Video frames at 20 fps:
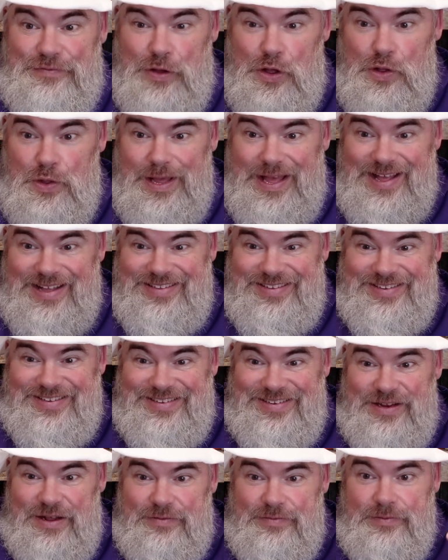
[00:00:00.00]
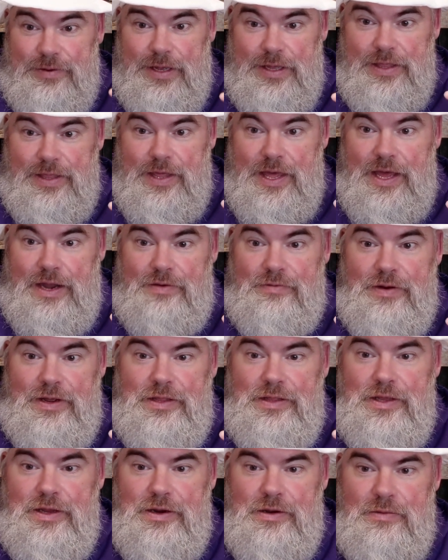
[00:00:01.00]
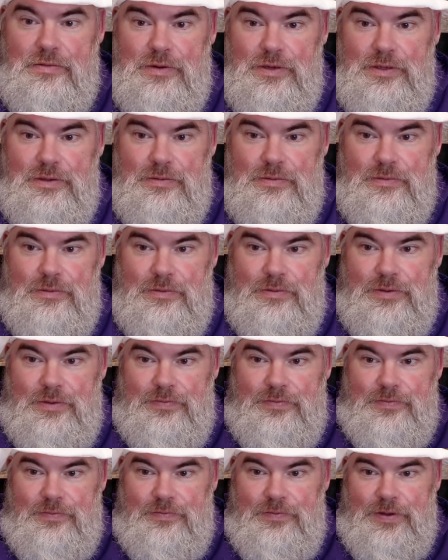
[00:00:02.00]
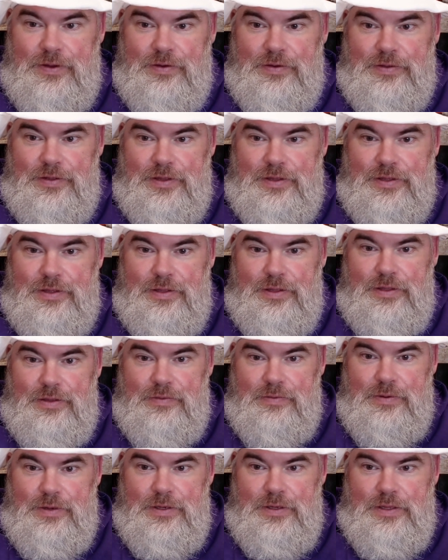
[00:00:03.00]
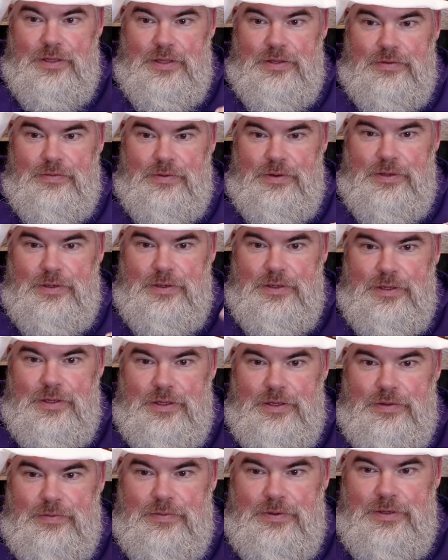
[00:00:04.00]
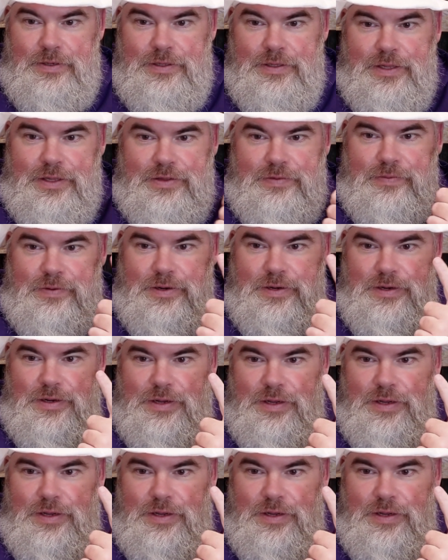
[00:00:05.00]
All kinds of stuff. Like that right there. What finger is this? This one? This one? This one? This one?